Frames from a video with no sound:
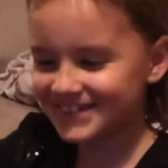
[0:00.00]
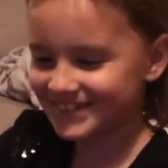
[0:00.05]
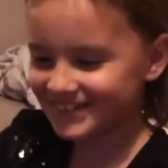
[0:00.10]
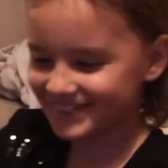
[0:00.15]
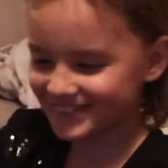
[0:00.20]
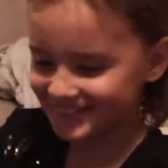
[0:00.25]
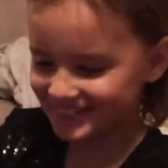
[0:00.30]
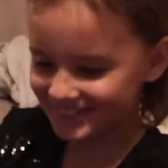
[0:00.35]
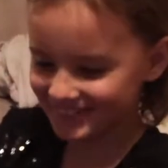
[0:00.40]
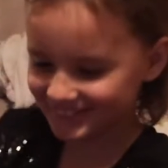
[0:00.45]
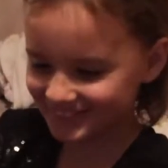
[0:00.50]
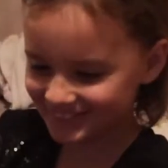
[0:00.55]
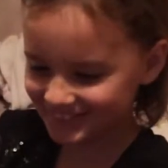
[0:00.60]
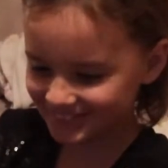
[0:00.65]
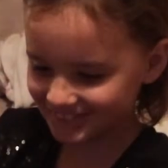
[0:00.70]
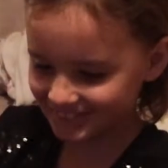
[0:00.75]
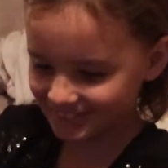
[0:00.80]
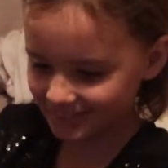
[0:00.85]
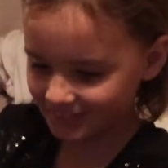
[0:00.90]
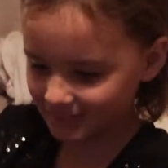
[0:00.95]

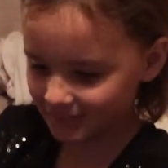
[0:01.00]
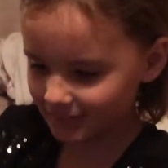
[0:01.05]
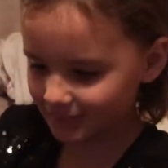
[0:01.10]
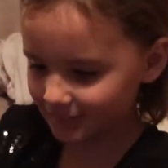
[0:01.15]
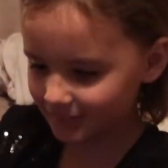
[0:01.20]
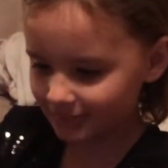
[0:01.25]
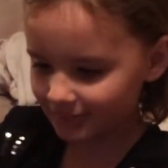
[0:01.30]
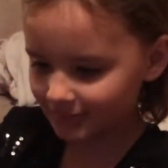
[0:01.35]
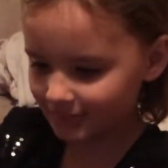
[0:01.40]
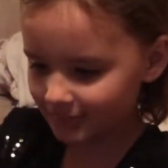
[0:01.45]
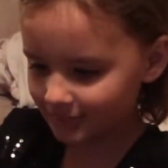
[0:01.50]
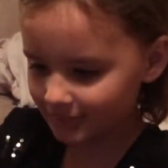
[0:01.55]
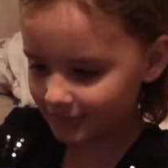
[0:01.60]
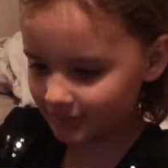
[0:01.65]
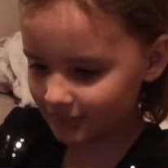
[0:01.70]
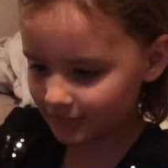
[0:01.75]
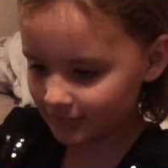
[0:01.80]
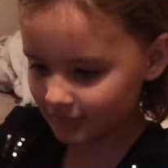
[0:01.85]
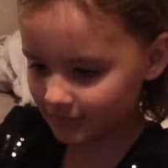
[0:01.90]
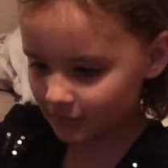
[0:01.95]

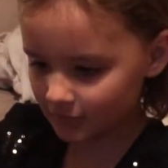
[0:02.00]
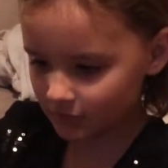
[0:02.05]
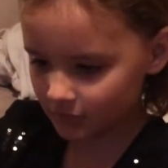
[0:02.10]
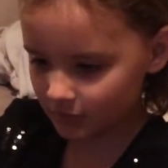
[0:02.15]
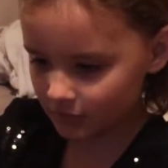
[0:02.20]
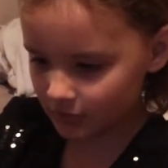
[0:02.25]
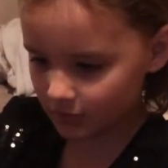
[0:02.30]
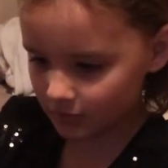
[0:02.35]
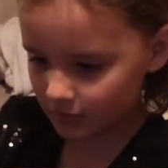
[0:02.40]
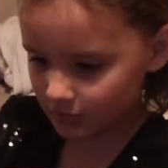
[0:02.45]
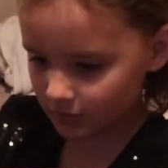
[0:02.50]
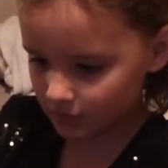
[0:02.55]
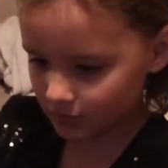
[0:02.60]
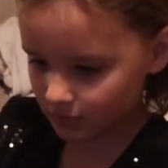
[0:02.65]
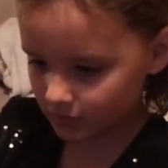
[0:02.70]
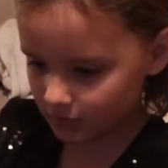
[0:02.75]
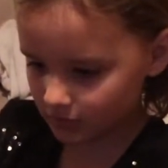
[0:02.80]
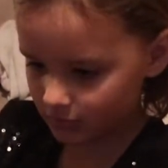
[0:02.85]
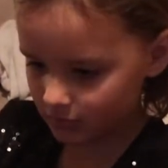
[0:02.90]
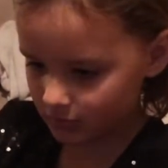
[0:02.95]

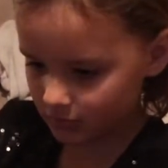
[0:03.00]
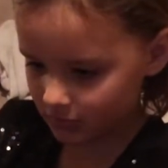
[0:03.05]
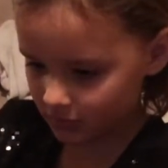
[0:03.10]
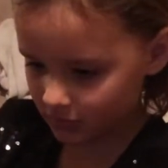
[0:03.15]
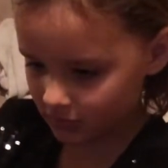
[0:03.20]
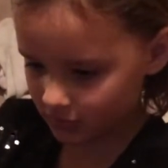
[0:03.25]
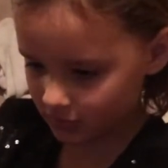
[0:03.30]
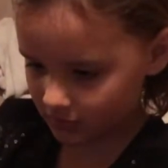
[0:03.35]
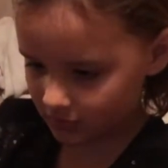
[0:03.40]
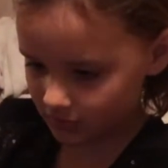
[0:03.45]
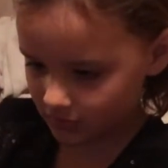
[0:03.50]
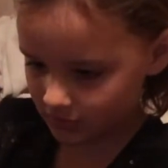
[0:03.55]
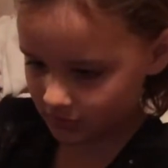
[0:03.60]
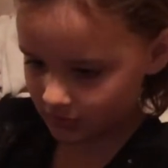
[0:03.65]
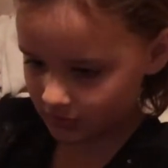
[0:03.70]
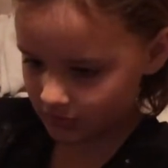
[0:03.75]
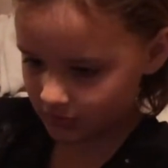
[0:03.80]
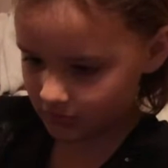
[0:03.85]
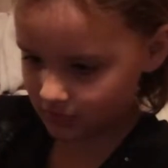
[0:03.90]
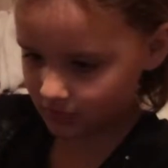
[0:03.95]

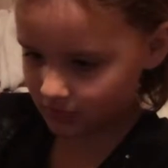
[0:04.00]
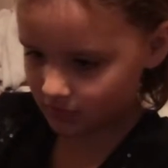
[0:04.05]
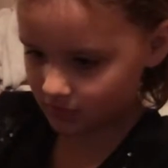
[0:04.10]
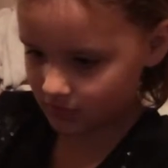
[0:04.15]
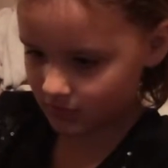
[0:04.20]
Nobody speaks.